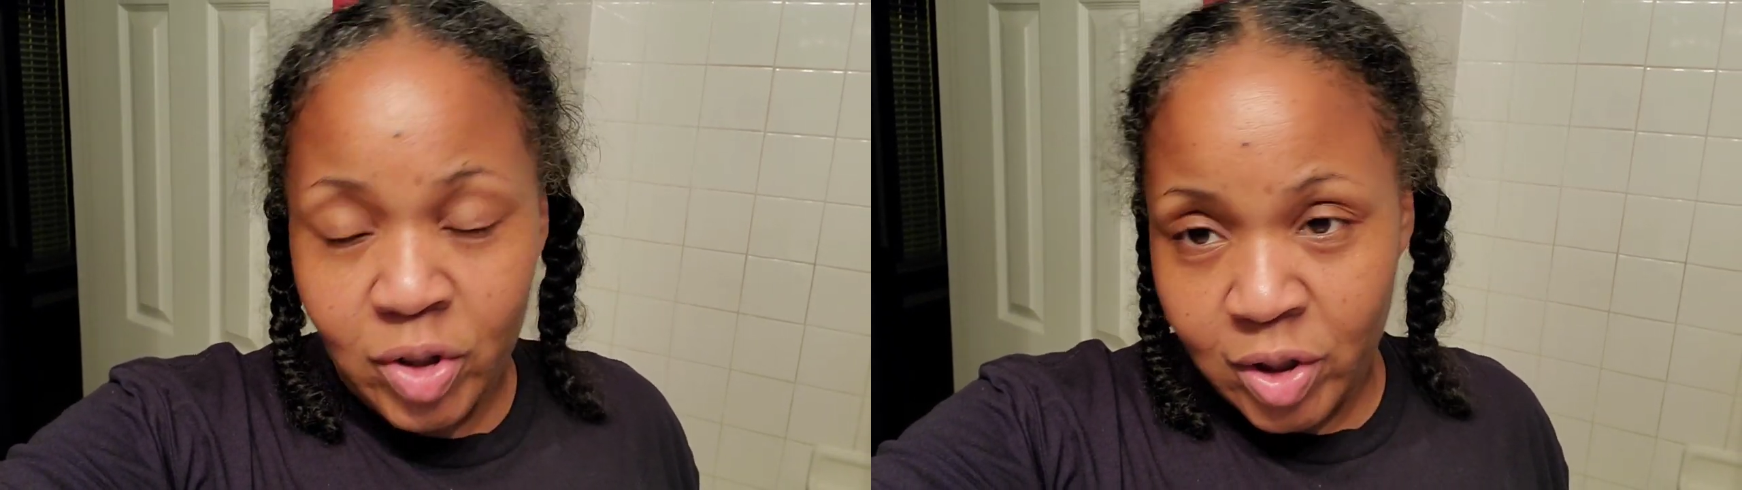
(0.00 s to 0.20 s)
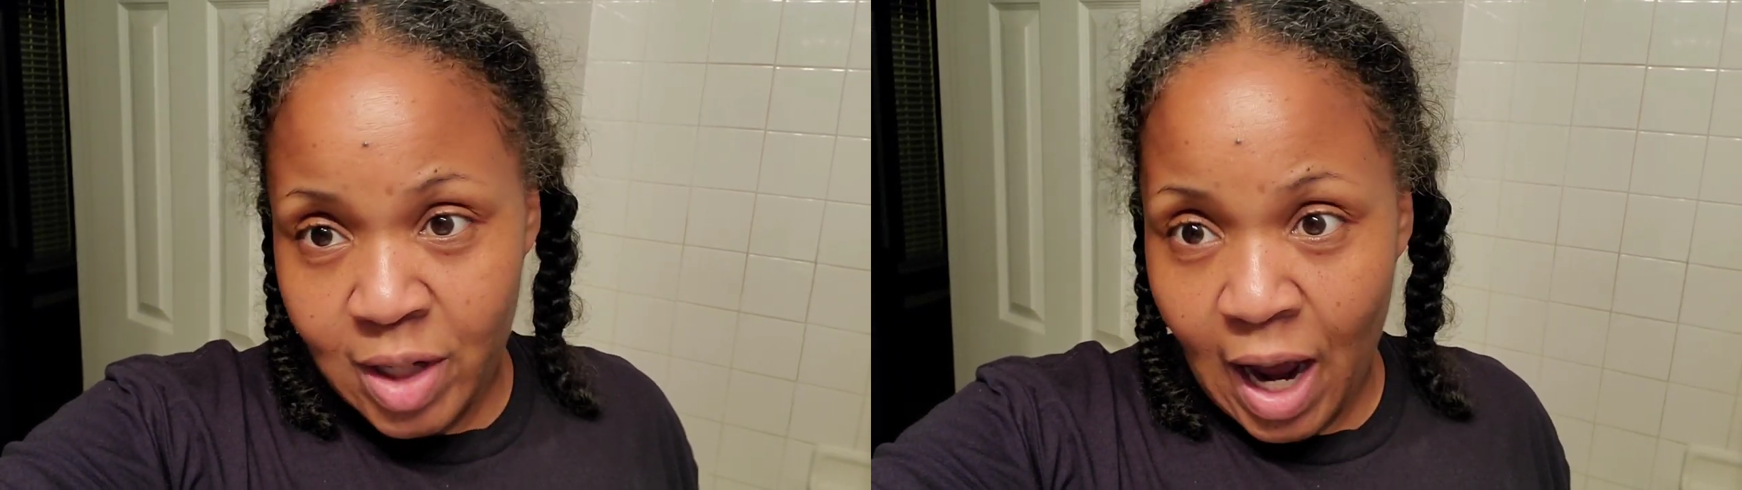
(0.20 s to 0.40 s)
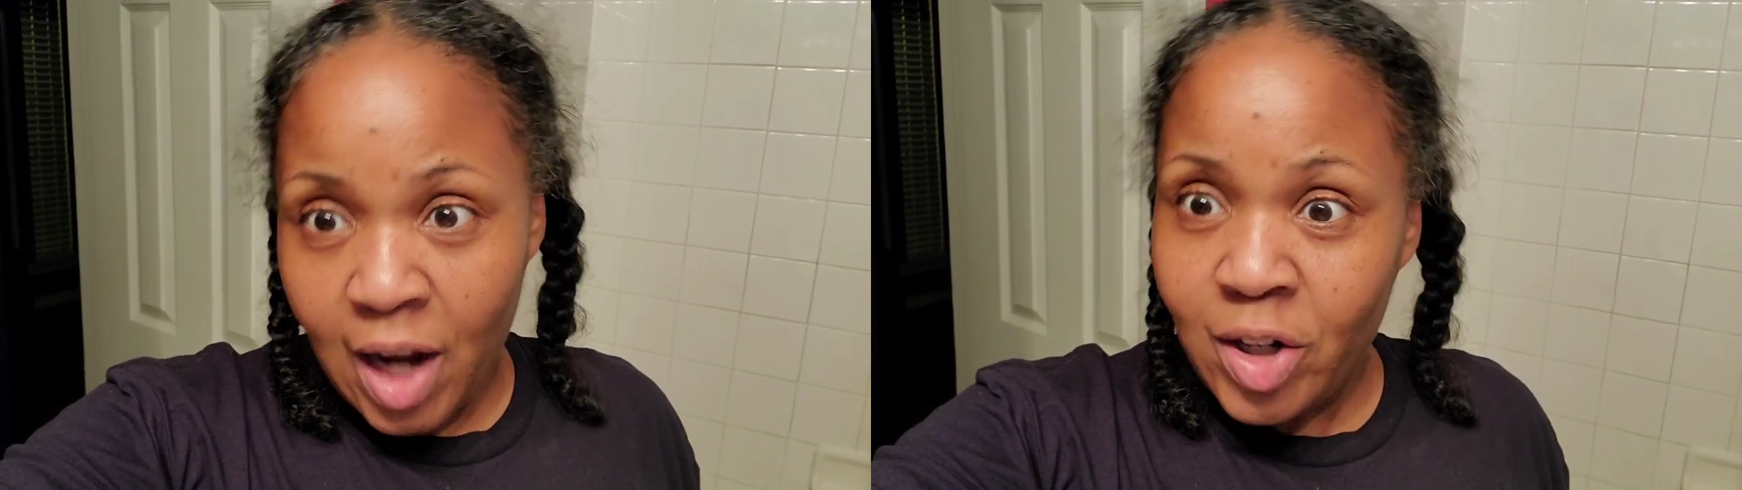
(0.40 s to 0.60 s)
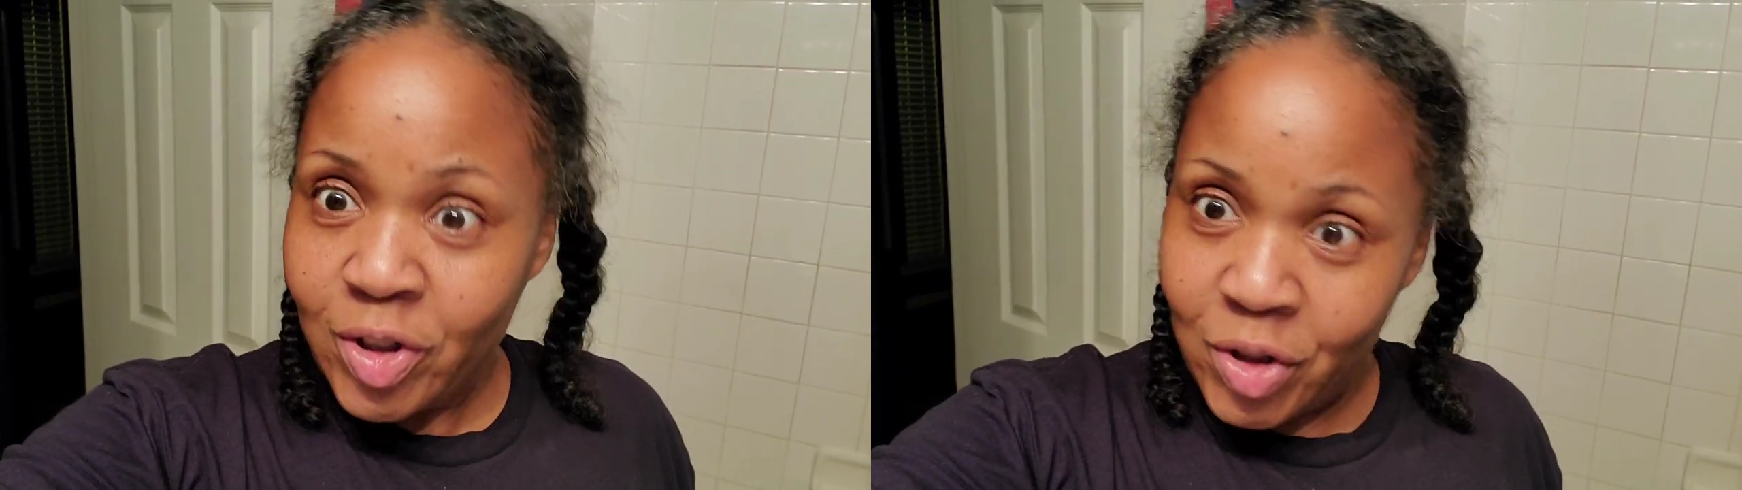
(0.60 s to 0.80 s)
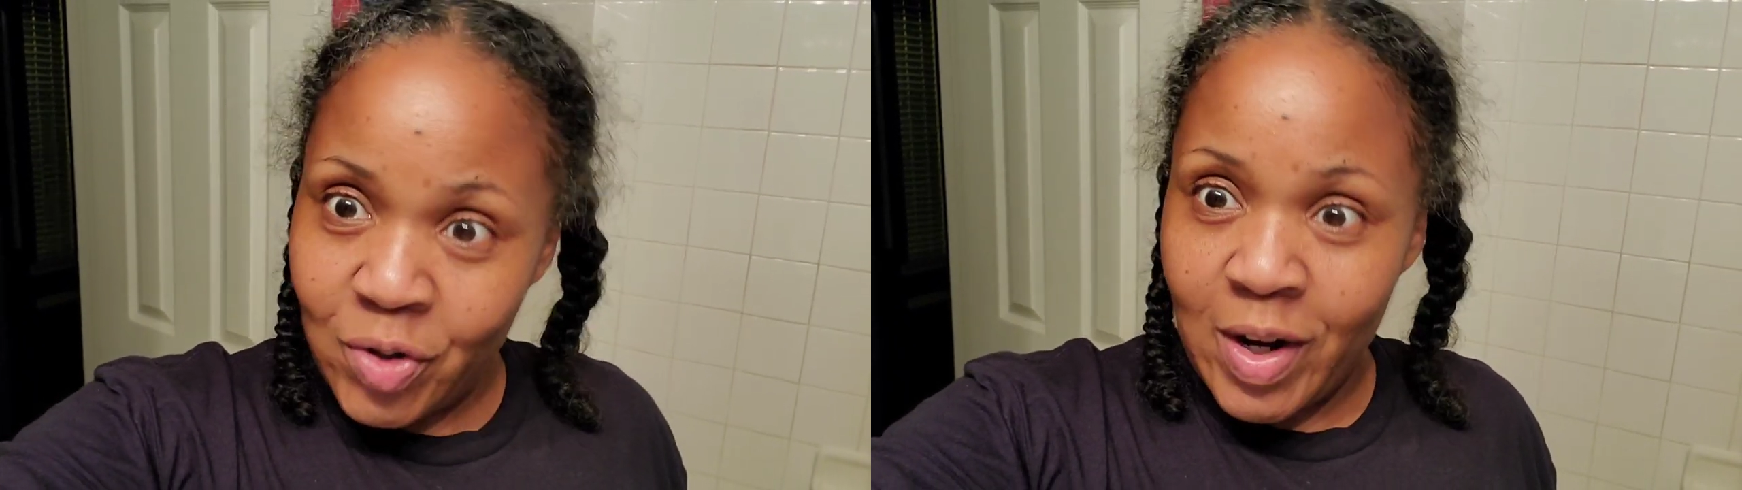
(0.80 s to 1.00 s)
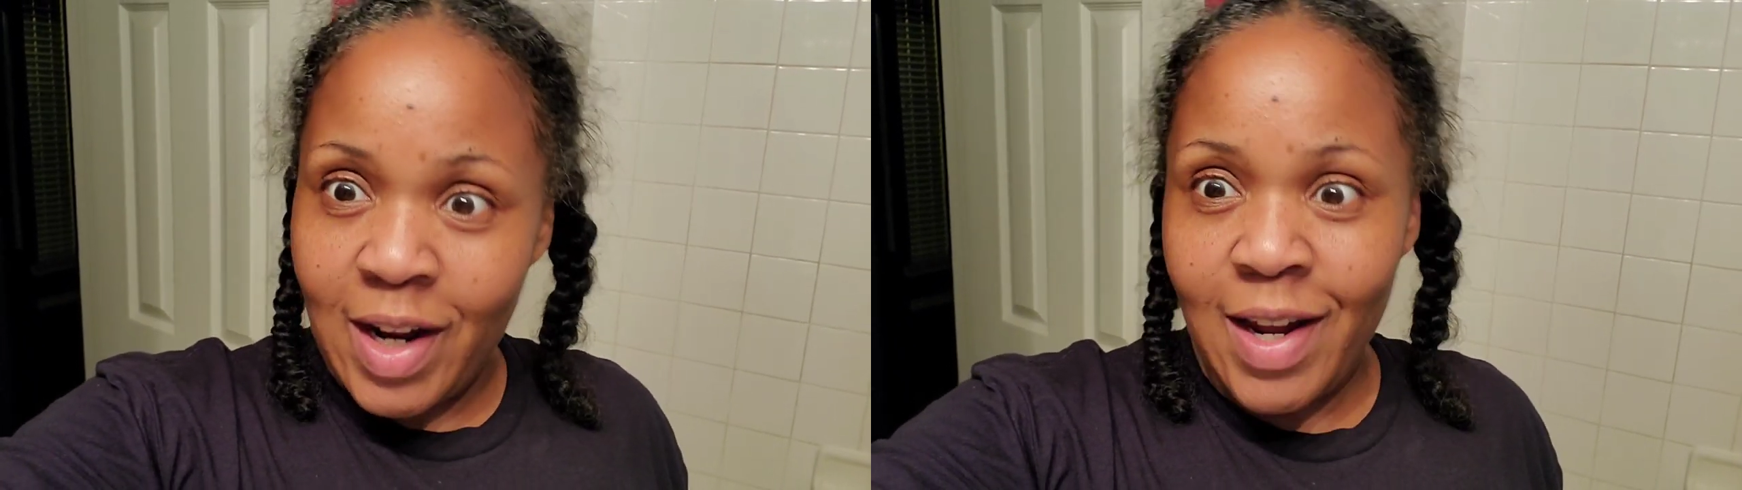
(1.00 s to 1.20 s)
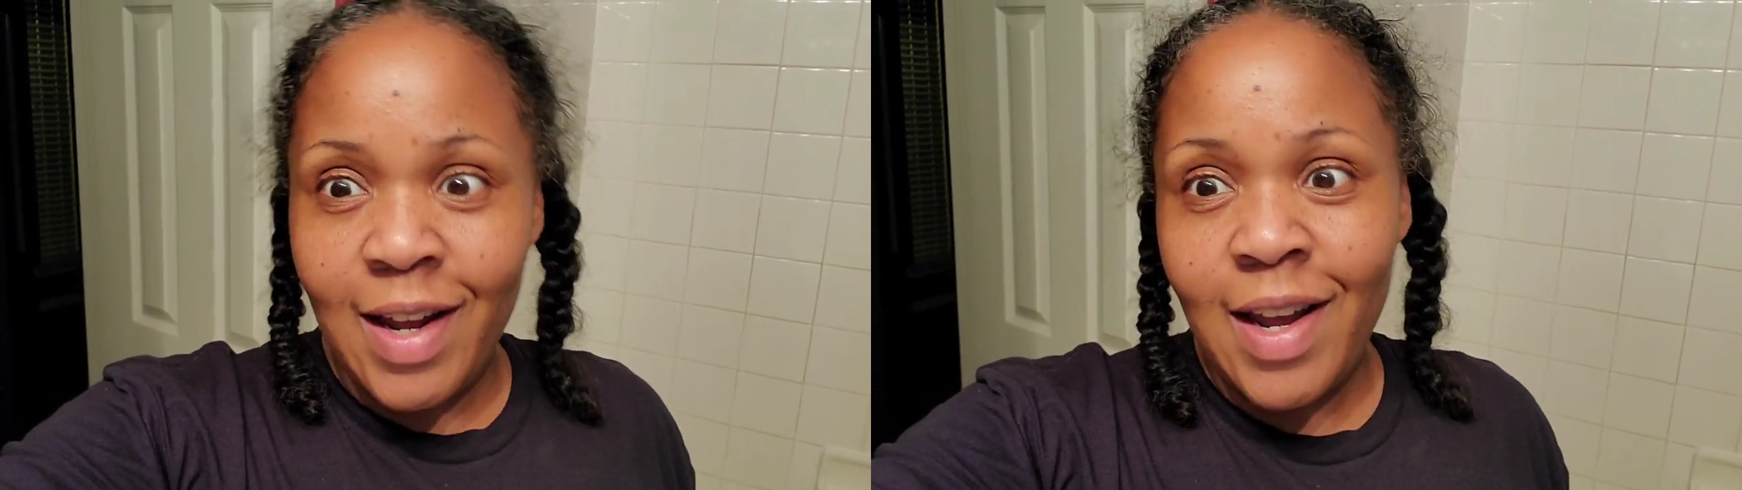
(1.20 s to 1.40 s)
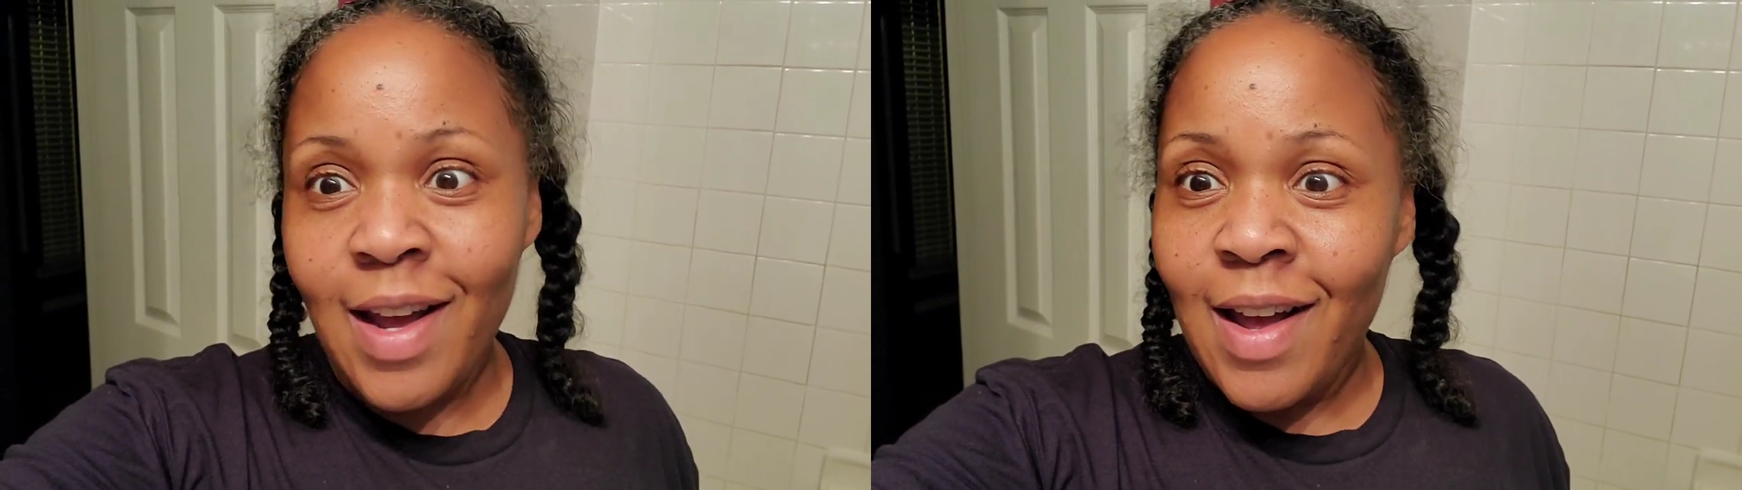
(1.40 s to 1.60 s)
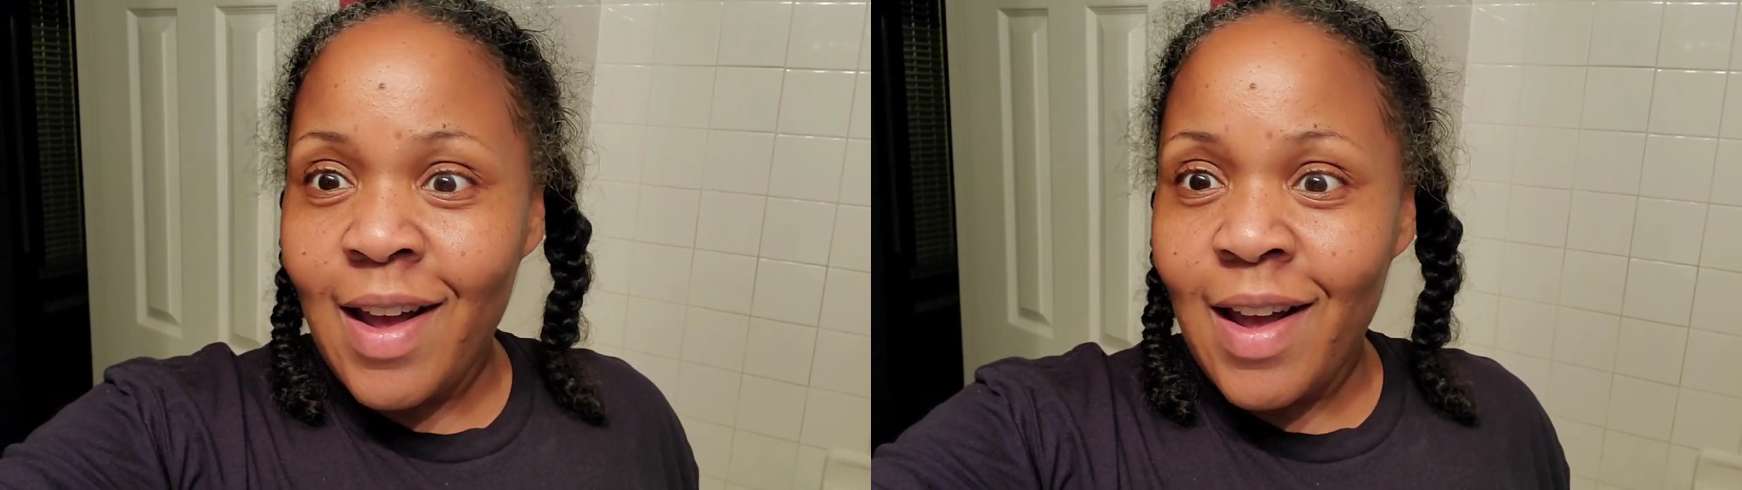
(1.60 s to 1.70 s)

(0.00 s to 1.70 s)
Dollar Tree